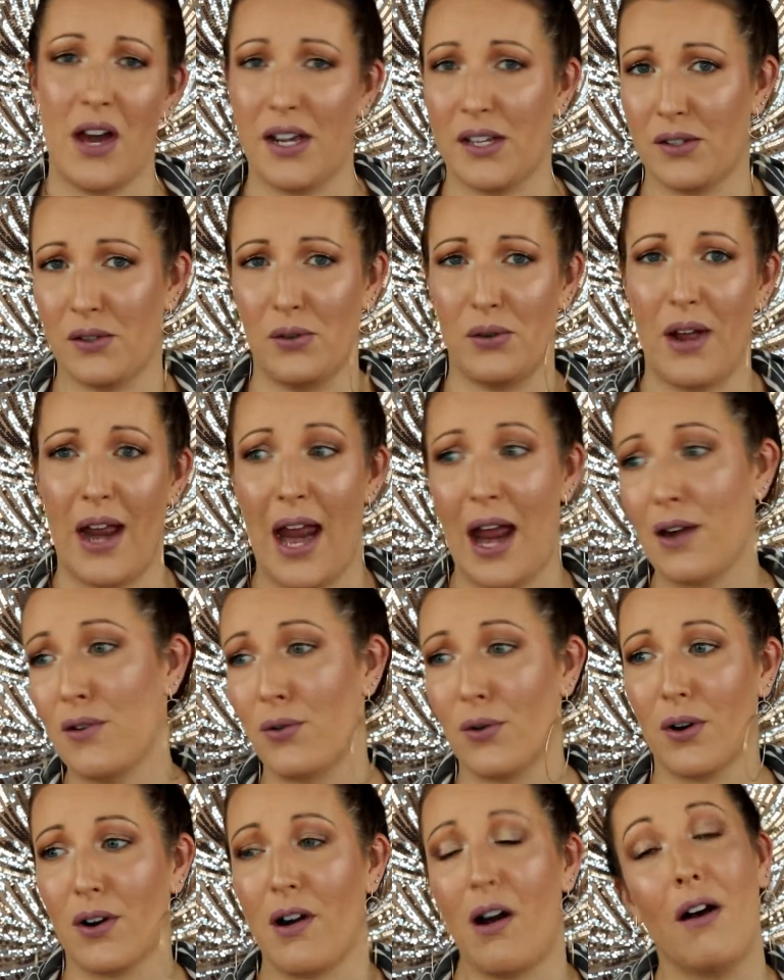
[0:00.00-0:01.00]
high school, and
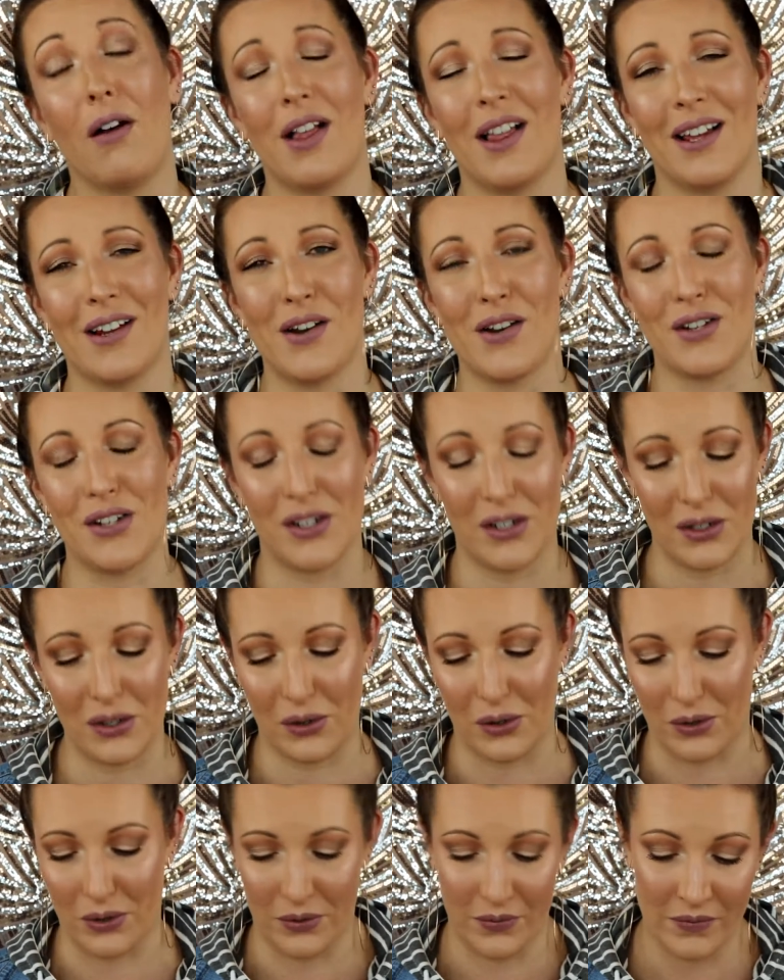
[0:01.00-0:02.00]
or college.
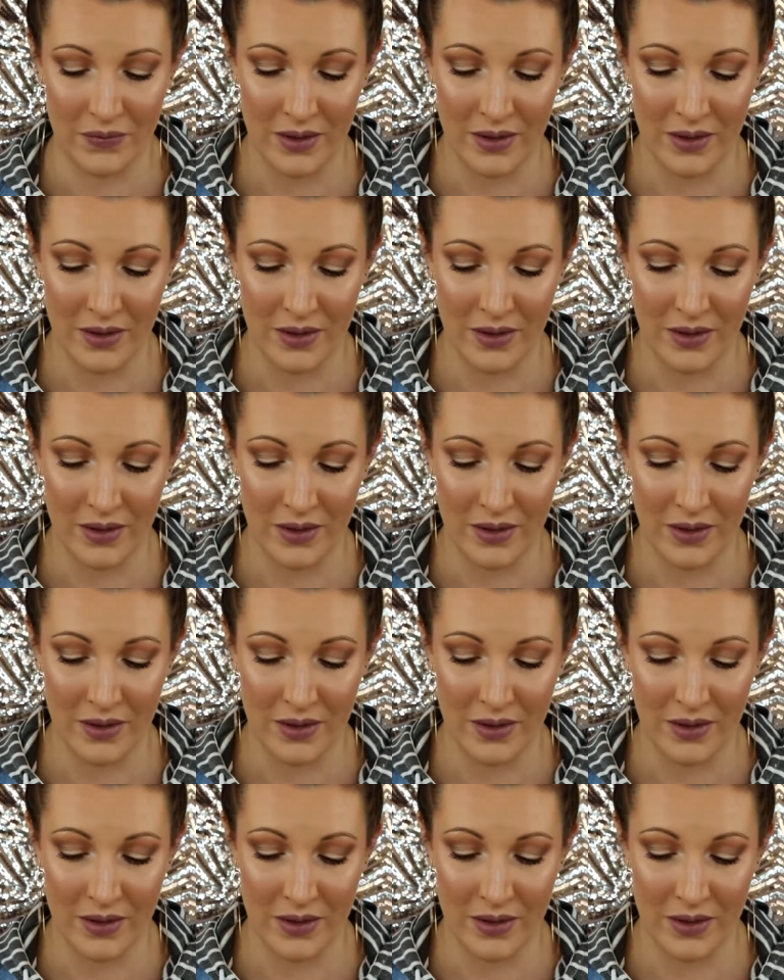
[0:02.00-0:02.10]
So